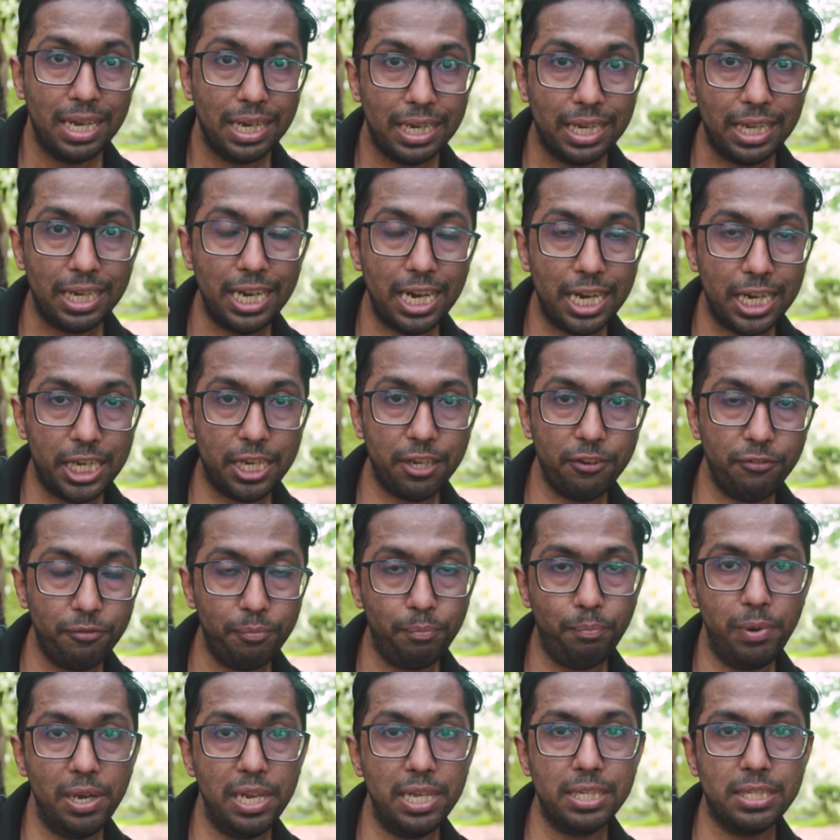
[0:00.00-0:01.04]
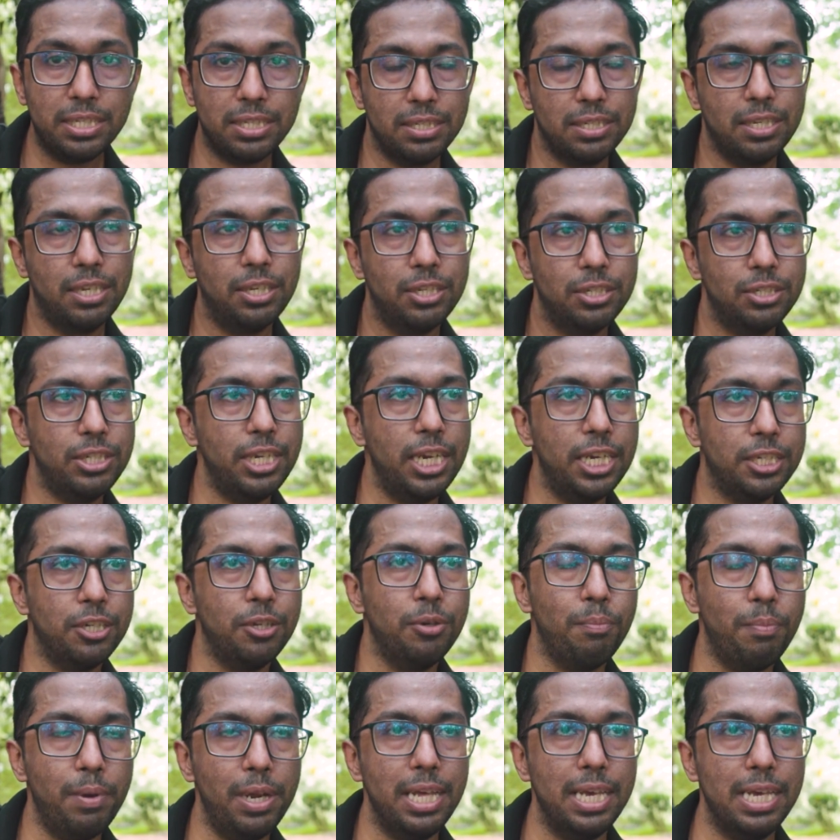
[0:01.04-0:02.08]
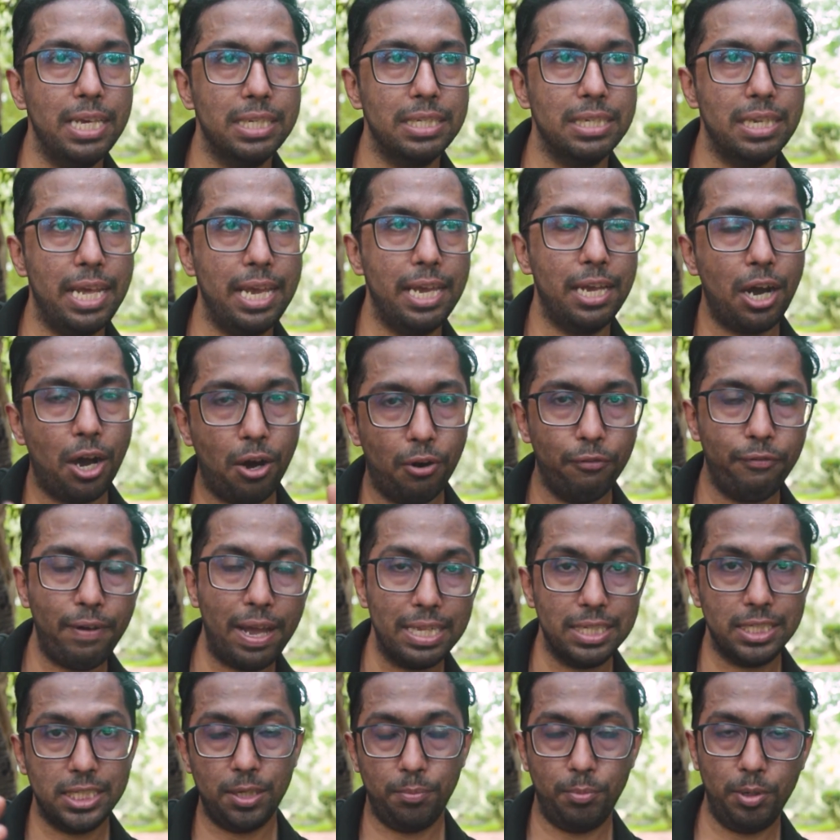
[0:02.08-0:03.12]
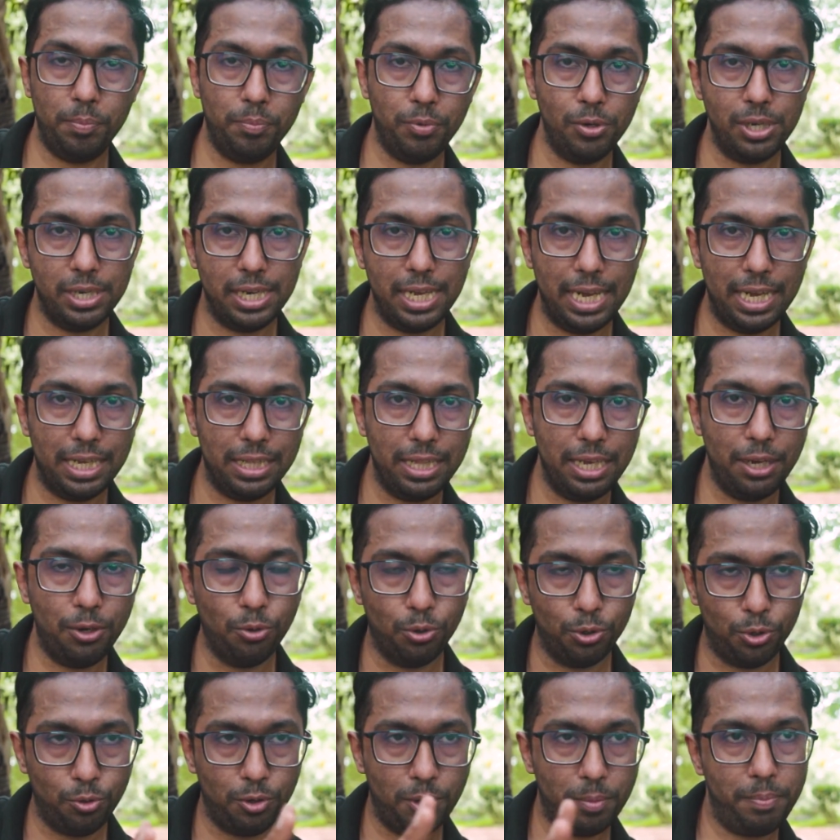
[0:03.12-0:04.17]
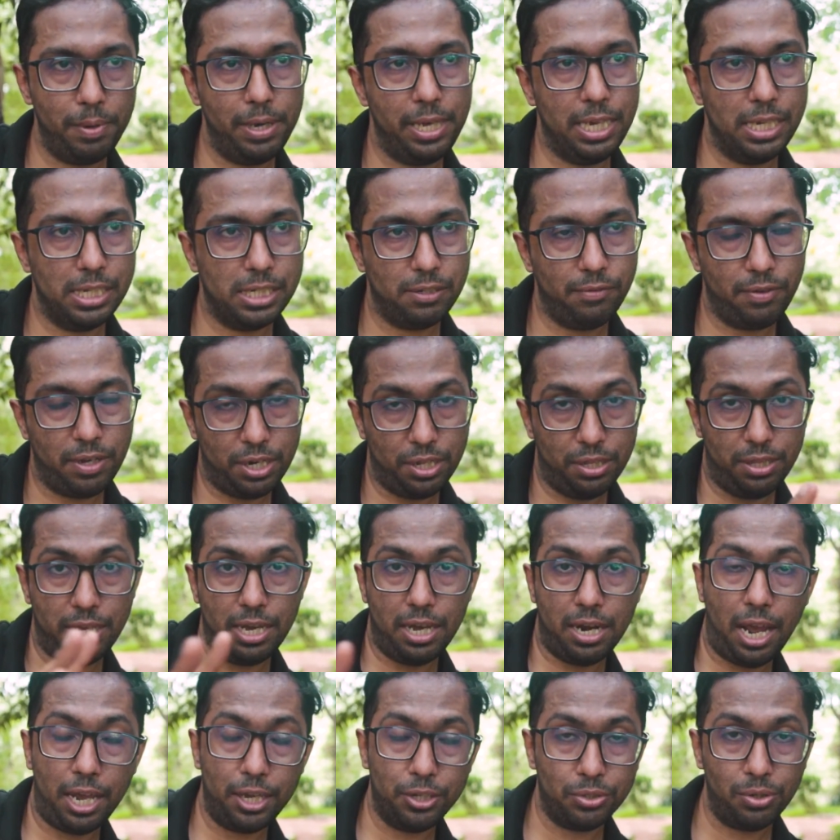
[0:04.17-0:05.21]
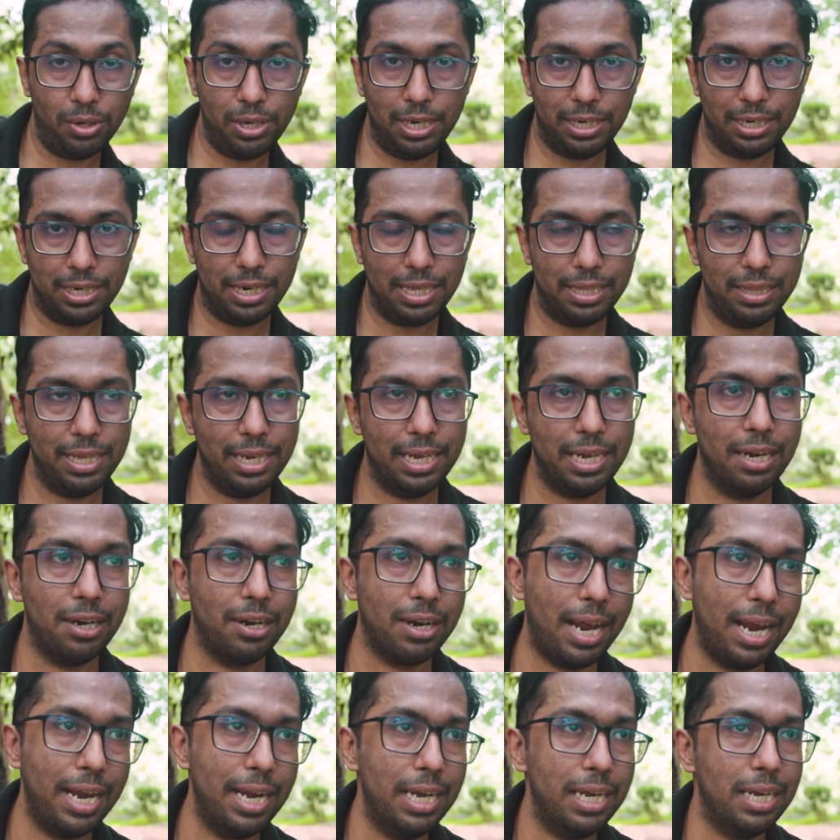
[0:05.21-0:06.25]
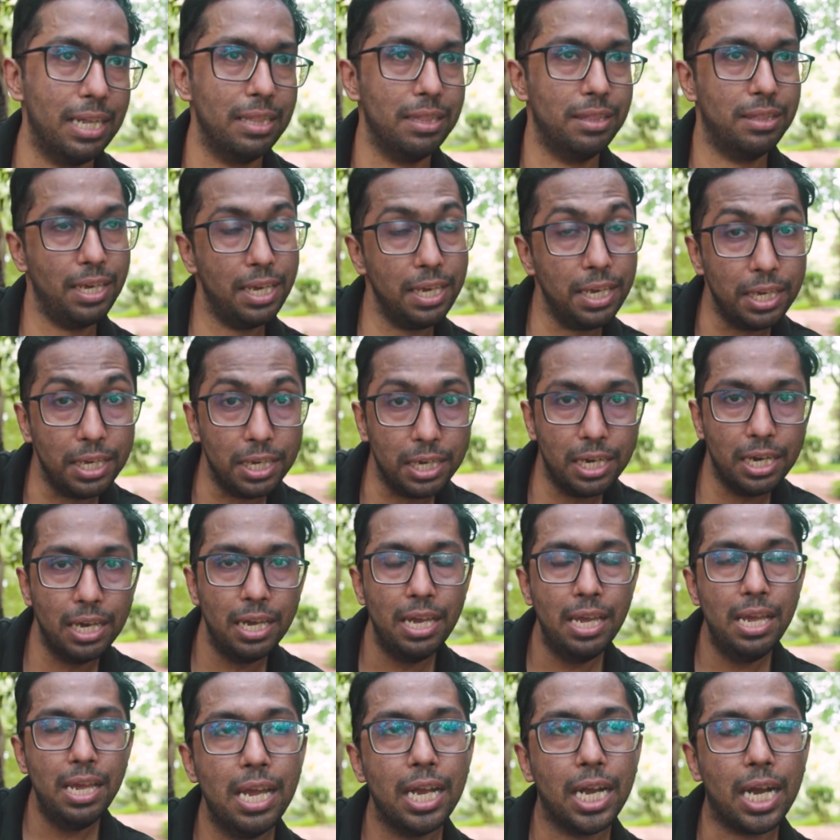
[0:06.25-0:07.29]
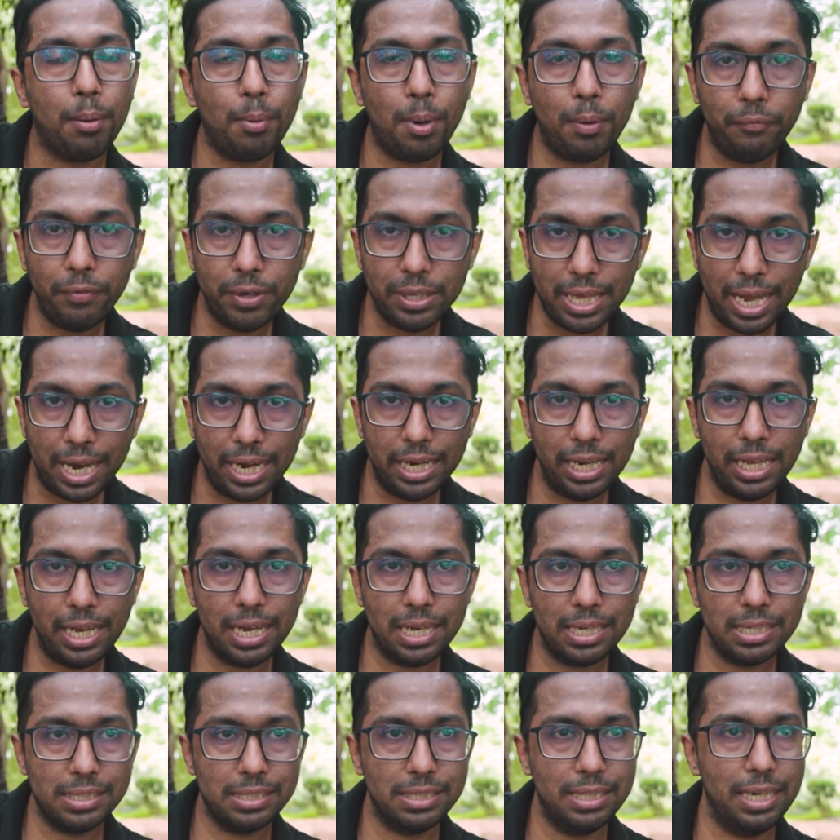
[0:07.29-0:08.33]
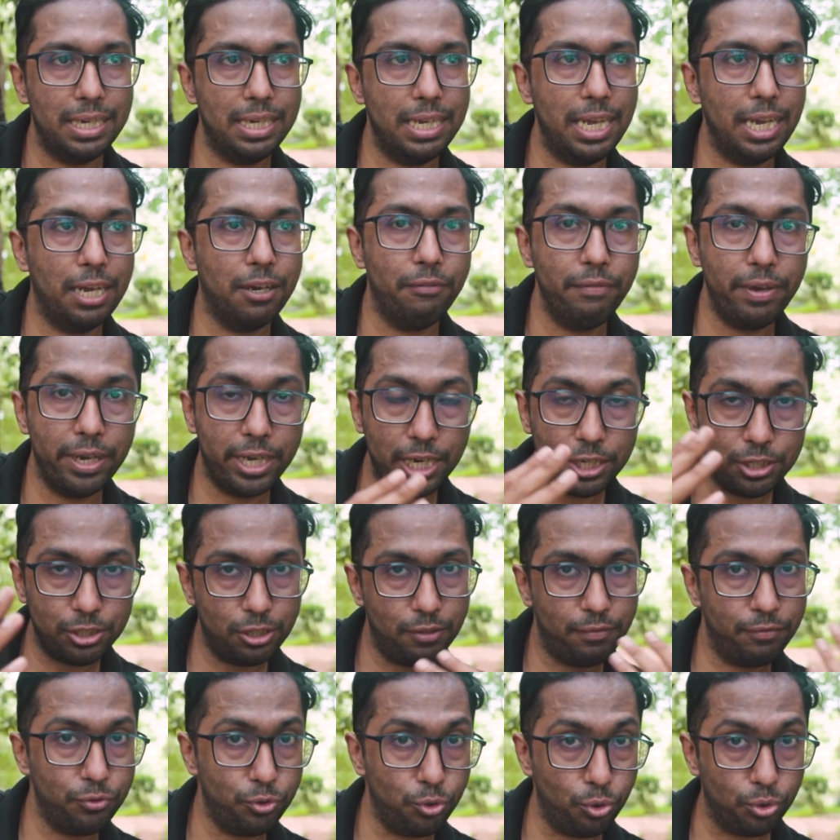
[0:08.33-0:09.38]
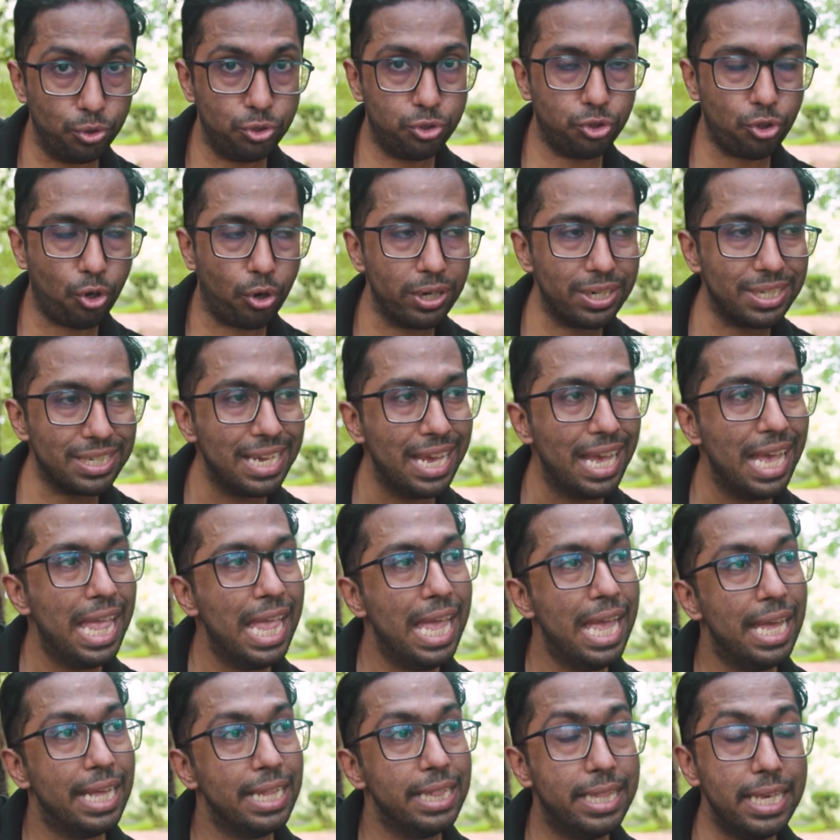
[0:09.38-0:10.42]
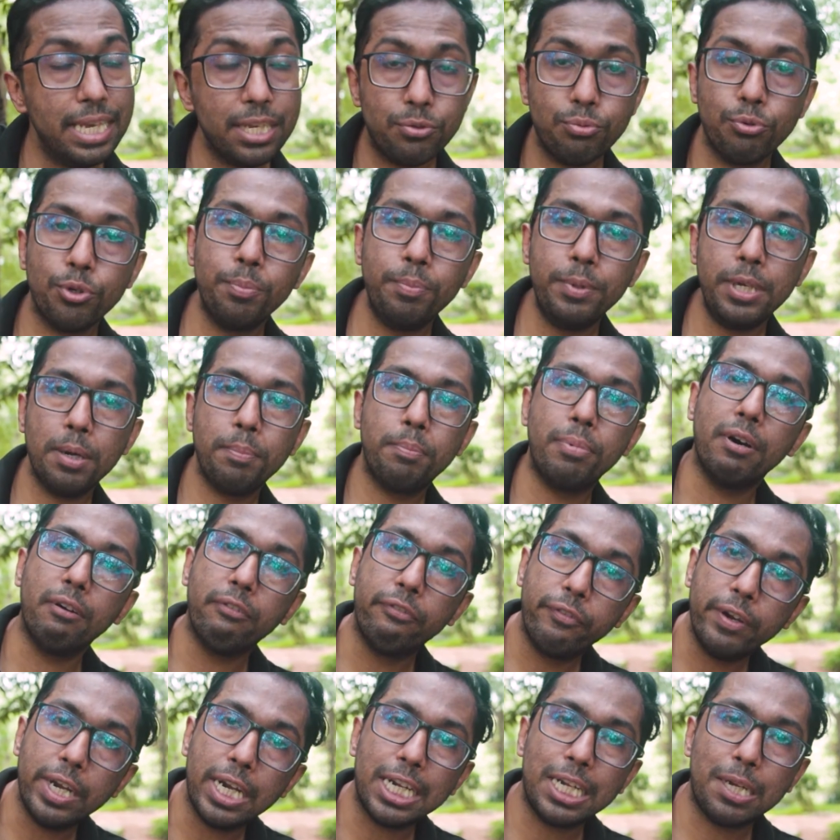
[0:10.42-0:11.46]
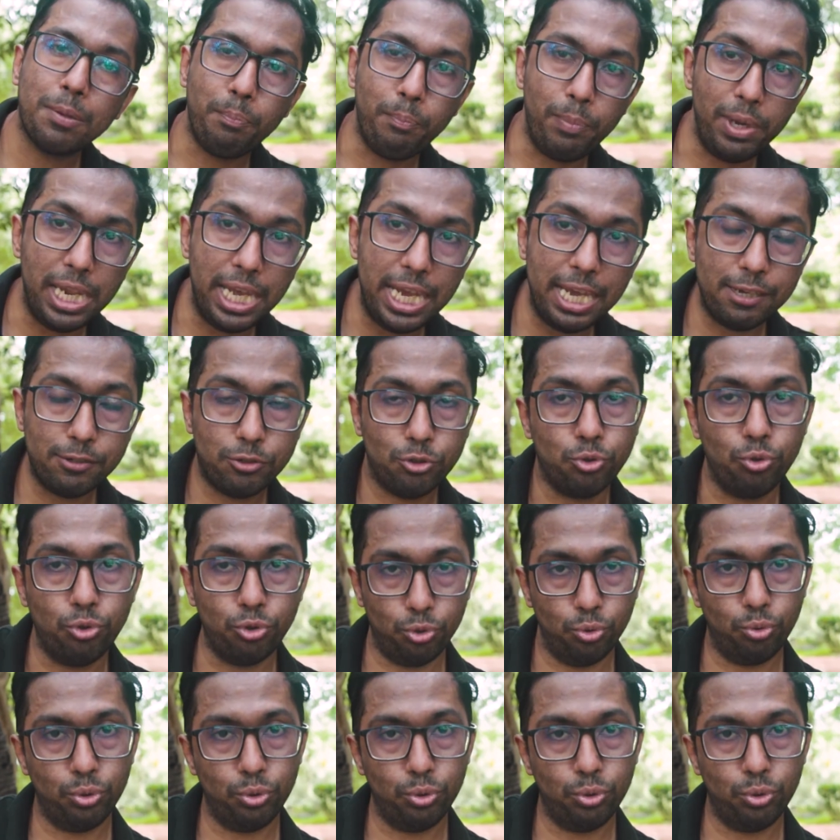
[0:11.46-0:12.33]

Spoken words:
creative bliss station plays, like how fancy people take, they go to a place where they are isolated and they can write and think, come up with ideas, they take a vacation of those sorts, this would be a perfect place to